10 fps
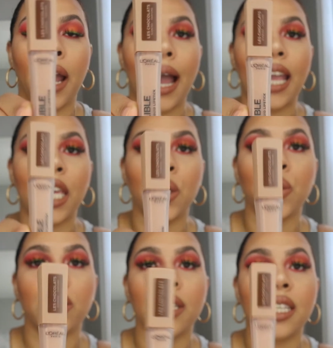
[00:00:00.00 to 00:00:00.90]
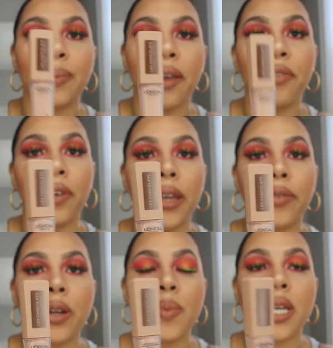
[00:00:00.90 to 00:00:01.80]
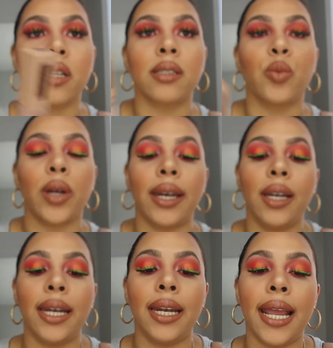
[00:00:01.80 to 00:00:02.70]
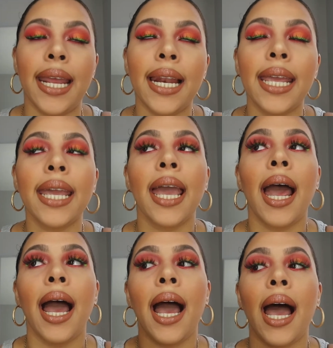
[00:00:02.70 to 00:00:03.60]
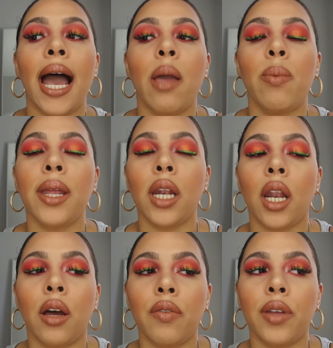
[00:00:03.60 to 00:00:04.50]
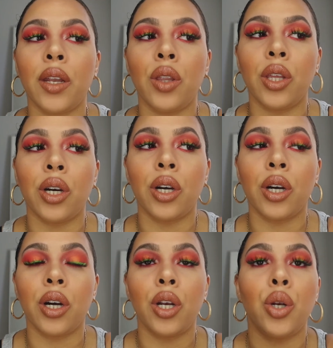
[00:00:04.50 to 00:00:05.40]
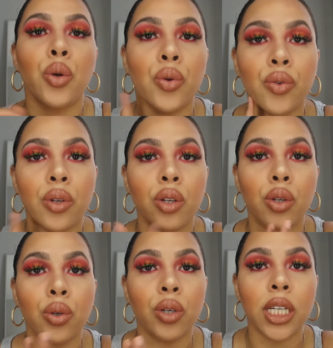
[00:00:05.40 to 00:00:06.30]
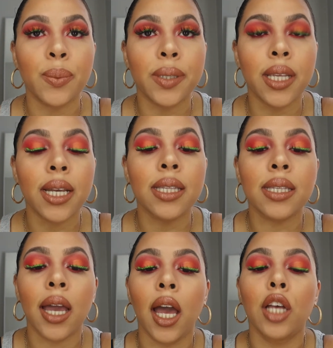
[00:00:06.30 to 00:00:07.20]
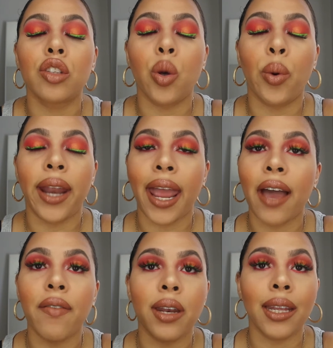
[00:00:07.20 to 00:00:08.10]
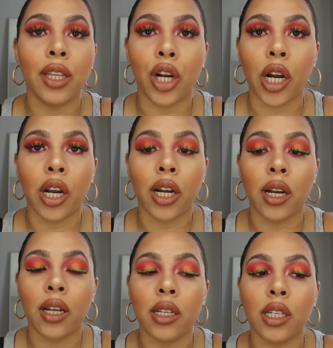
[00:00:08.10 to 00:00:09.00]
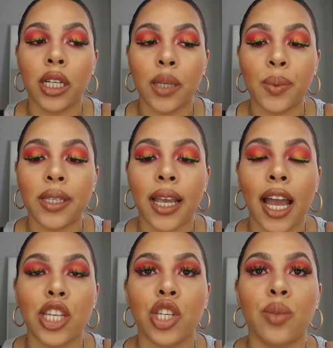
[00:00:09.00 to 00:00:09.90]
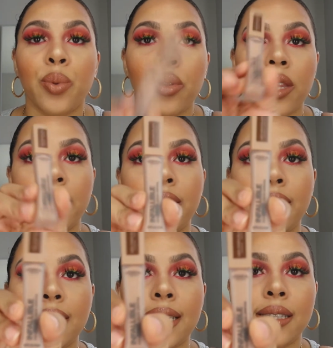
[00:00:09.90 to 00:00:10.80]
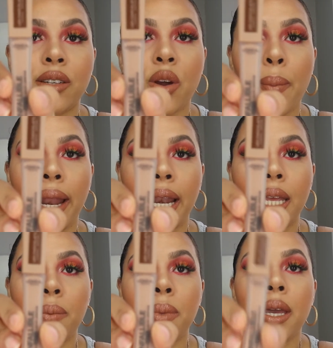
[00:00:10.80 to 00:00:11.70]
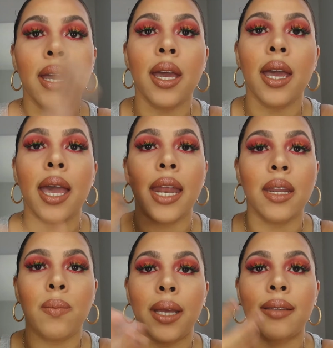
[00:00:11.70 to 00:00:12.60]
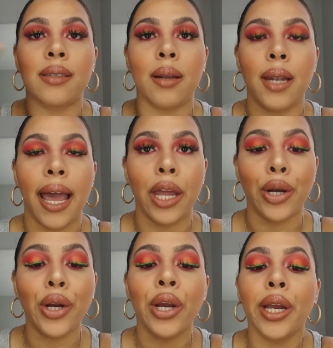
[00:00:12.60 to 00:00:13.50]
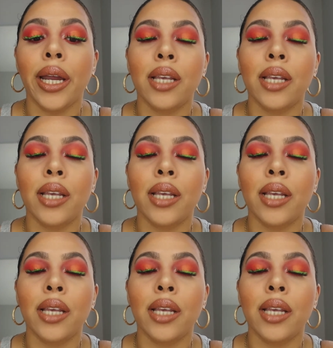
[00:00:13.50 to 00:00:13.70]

It's my favorite because lately I've been loving the nude lipsticks. So when I have any darker lipstick, I just put this in the center of my lip and it makes it lighter.